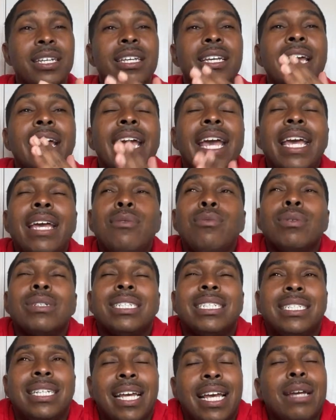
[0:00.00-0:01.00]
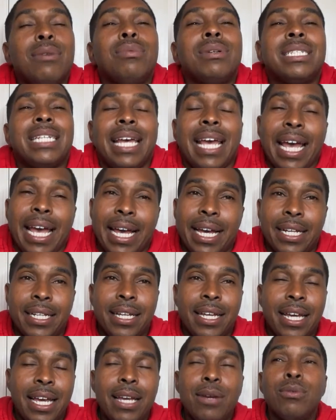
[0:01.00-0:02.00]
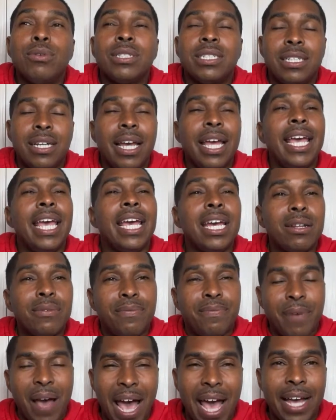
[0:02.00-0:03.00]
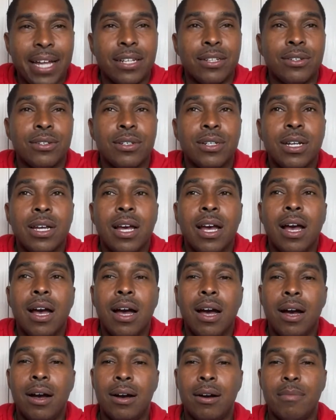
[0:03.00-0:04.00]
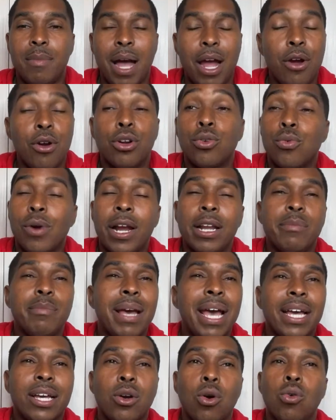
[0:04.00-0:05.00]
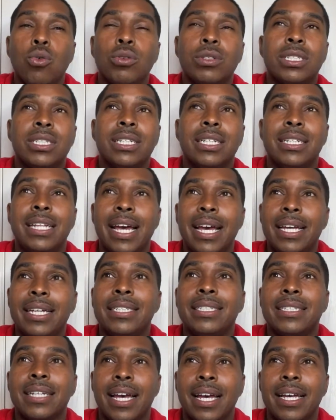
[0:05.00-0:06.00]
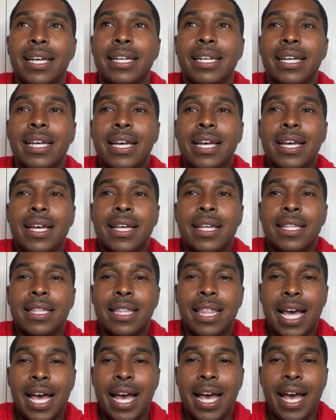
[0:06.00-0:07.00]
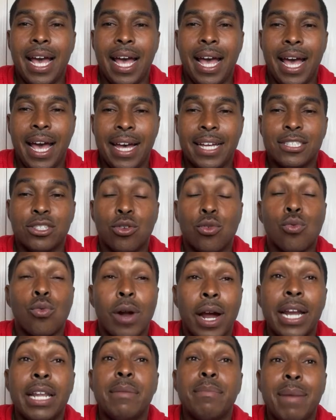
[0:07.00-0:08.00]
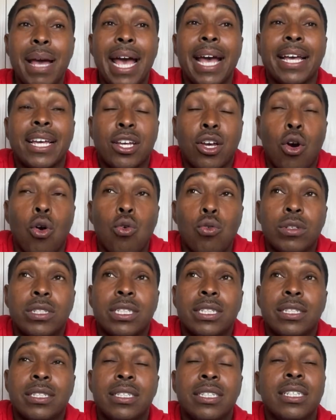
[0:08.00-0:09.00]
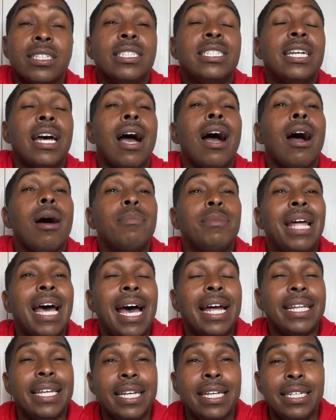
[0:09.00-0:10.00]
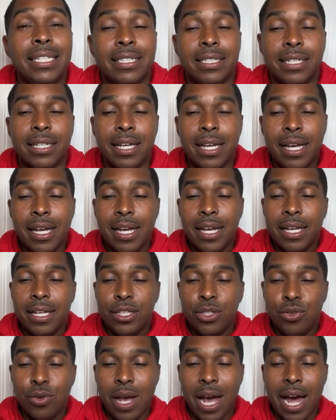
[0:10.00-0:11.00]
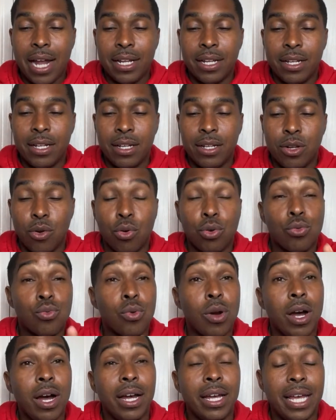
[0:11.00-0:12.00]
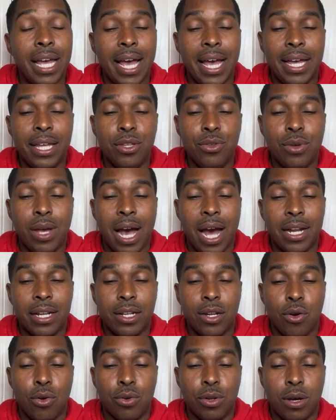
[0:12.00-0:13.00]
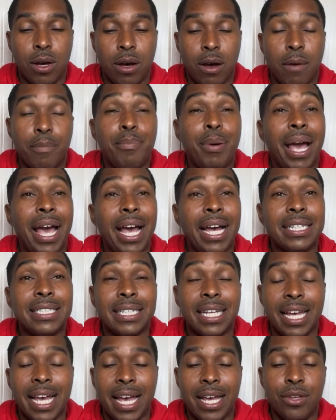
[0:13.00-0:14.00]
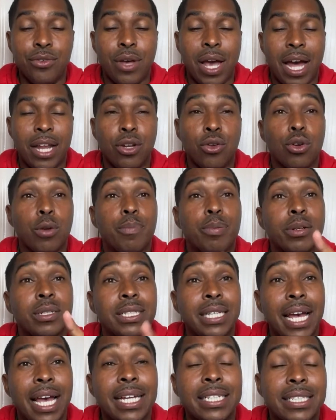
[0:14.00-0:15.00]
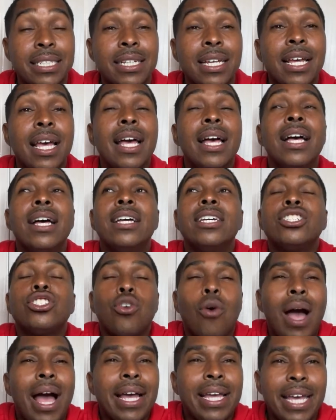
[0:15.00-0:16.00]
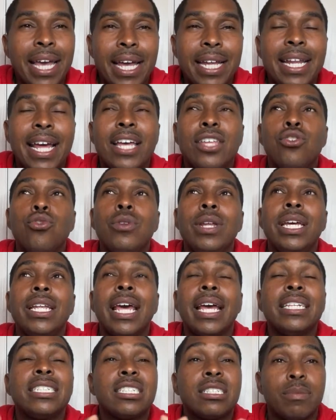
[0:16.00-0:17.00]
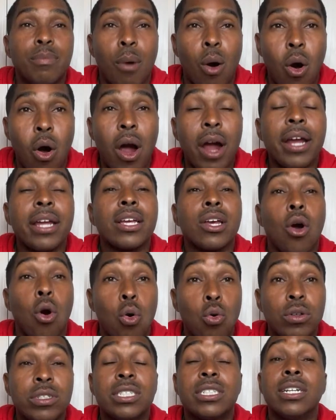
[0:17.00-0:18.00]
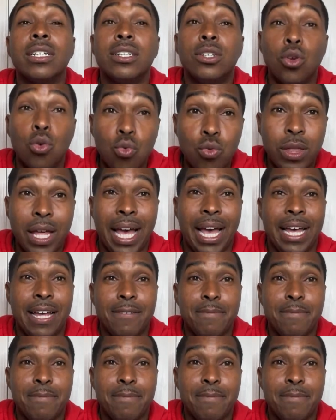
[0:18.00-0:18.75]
He was it. He was the it factor. I heard a running back coach today say that as a running back coach, your job not easy. You got to know the run game. You got to know the passing game. You got to know the protection. So I get that. You need a smart coach to do that.